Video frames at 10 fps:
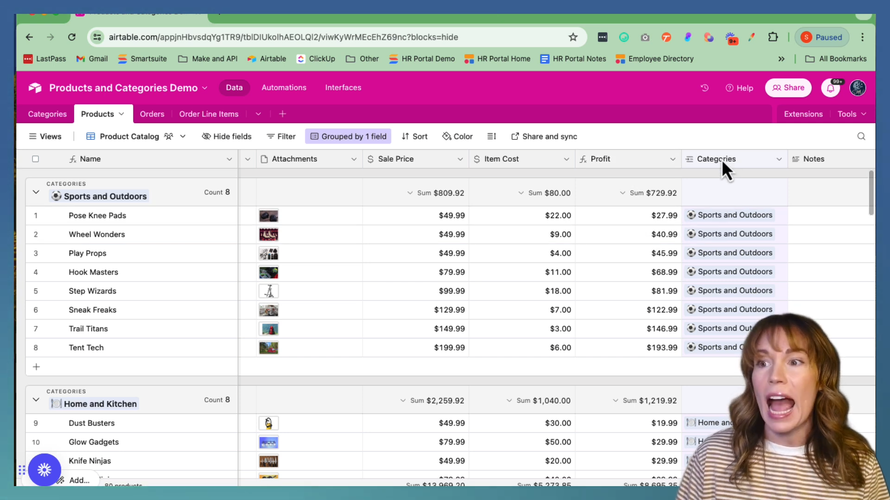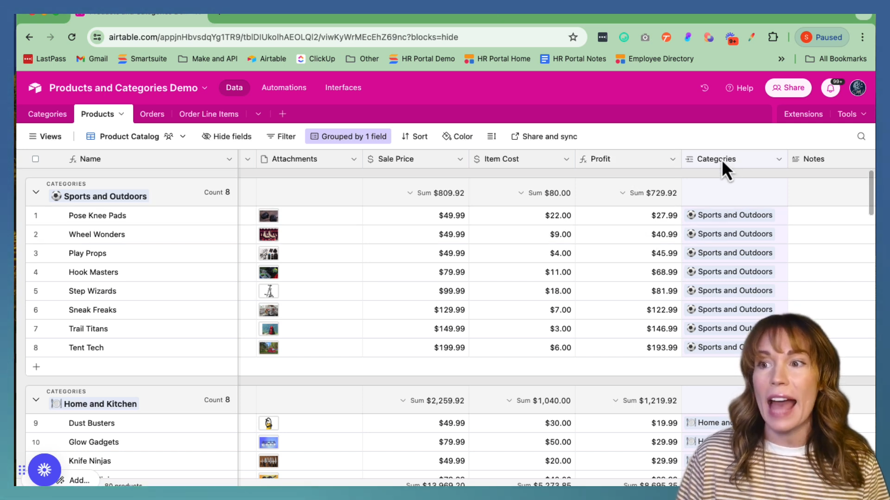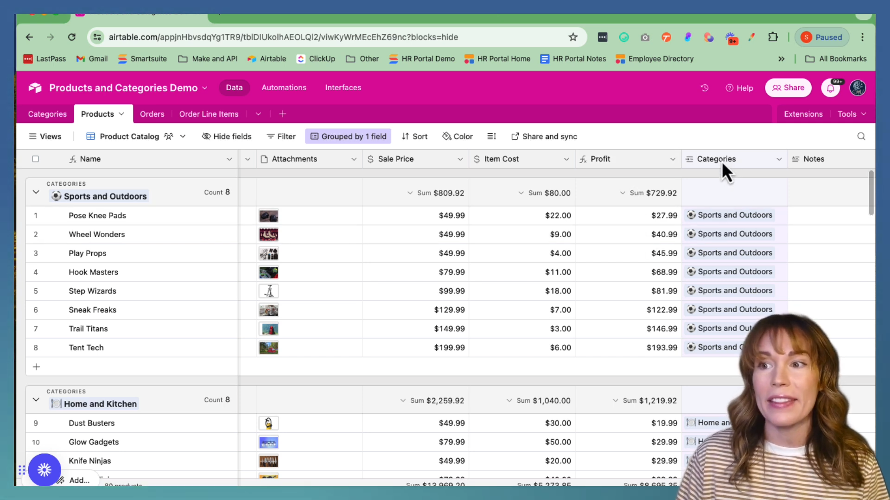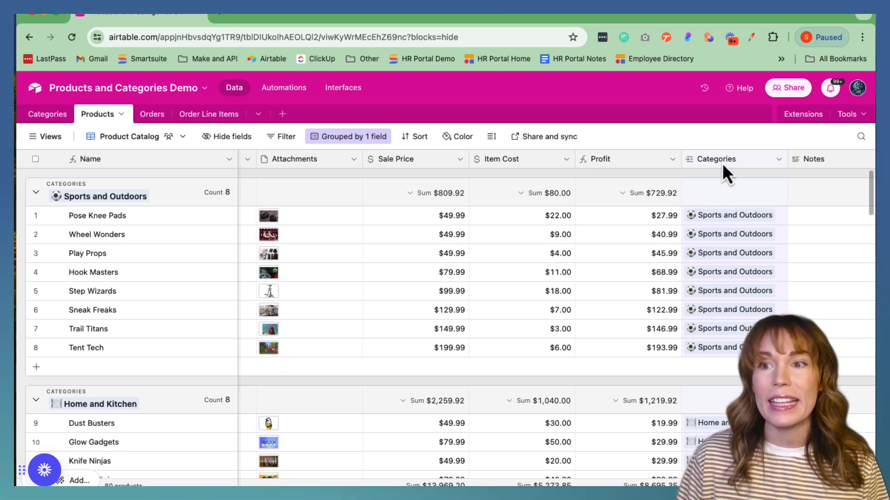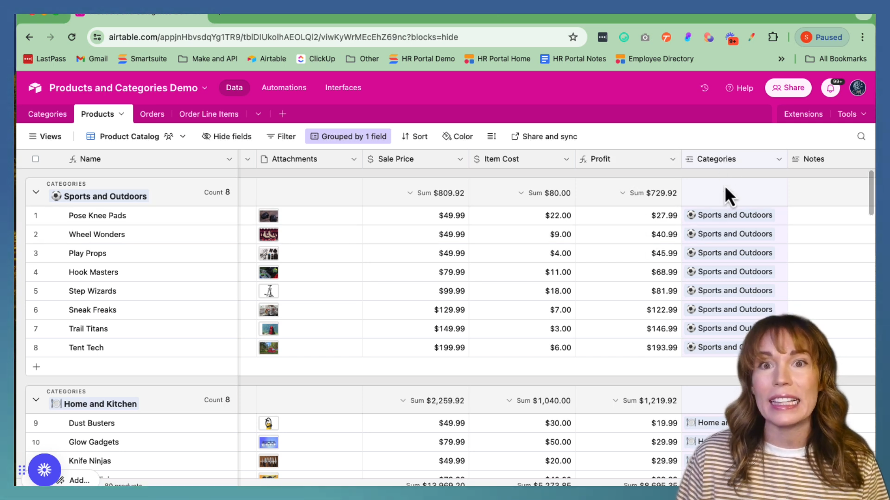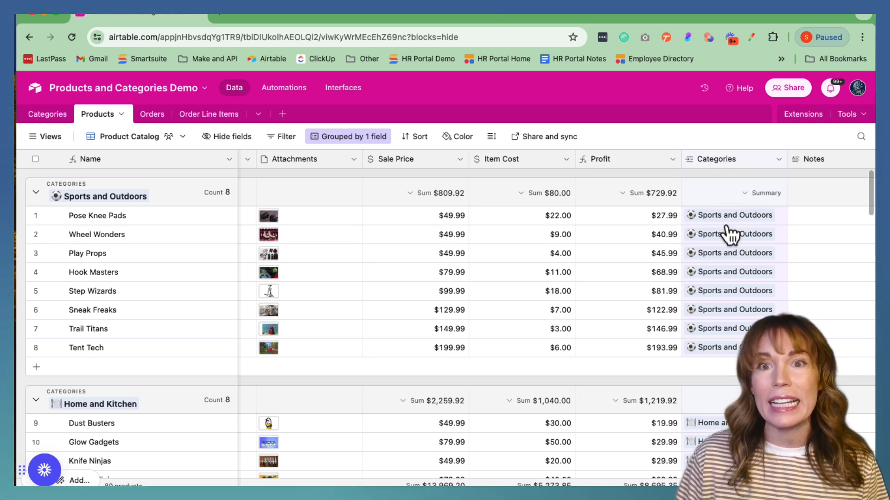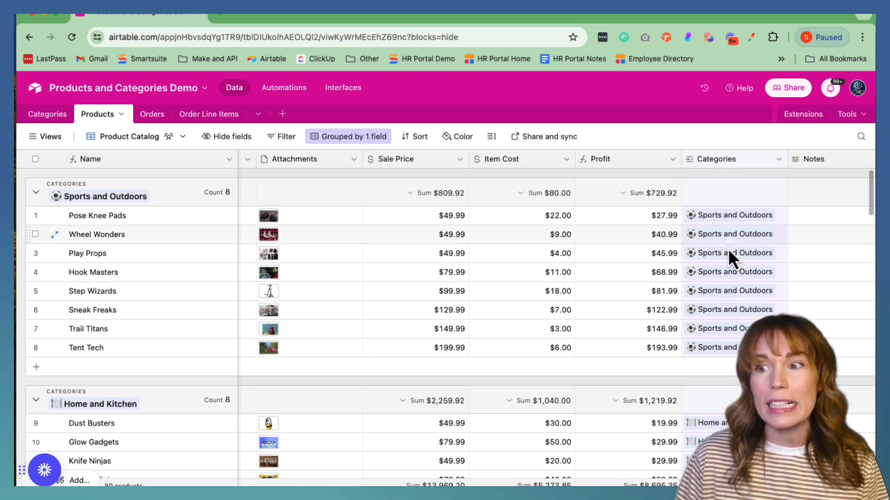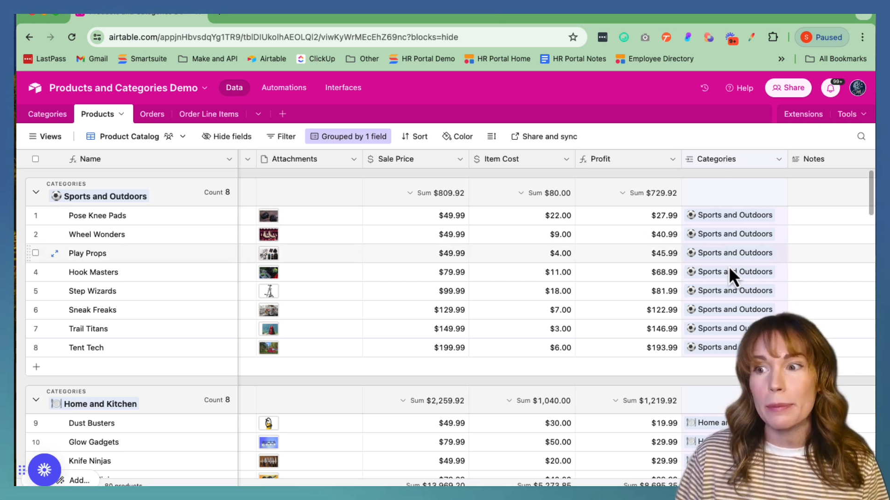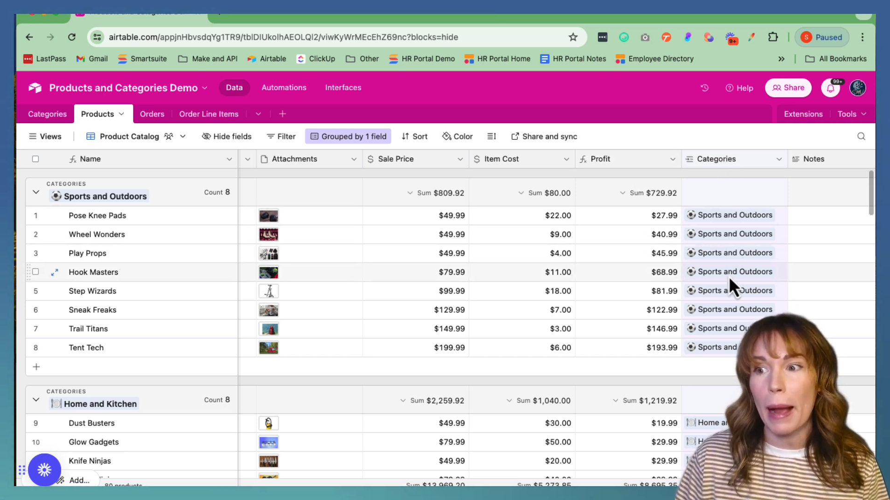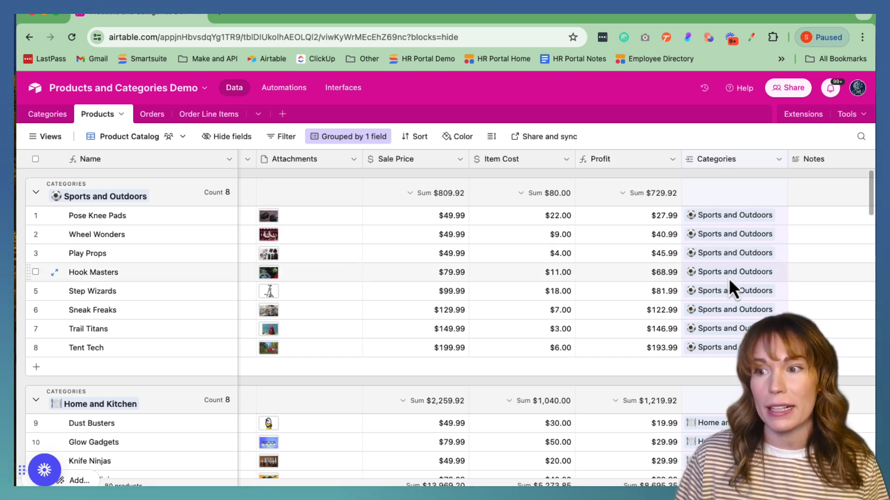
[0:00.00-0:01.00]
and then
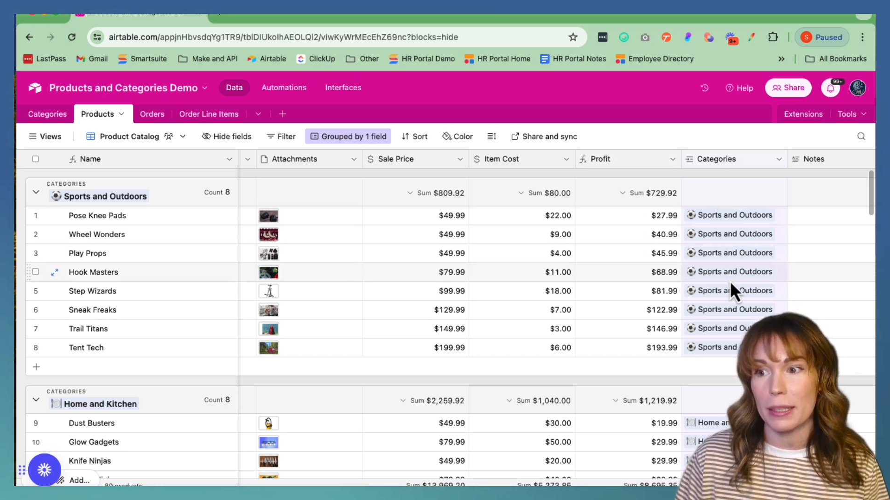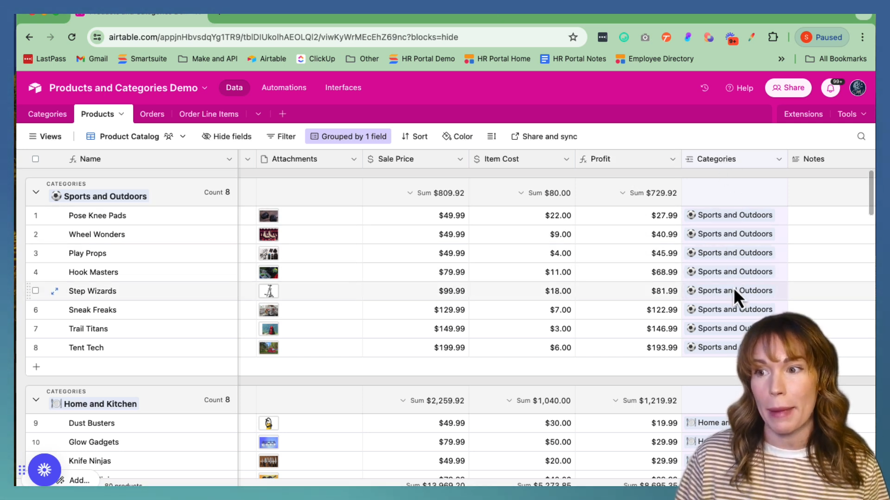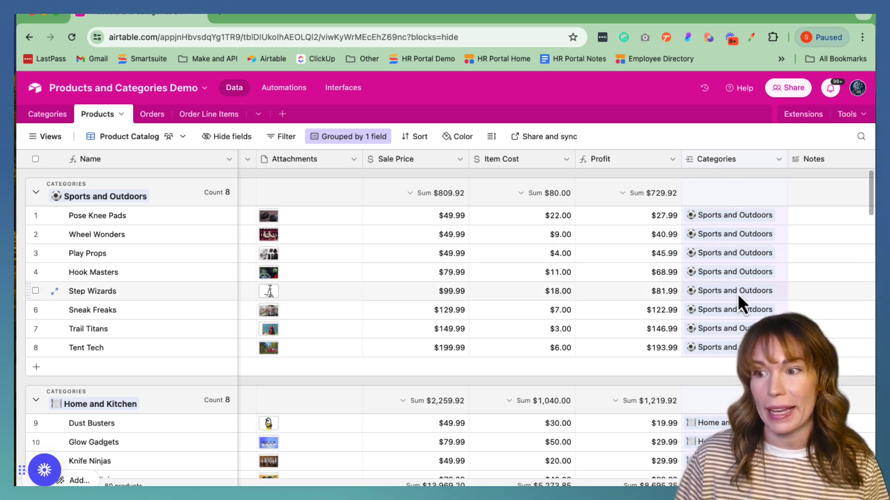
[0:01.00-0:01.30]
linked back to my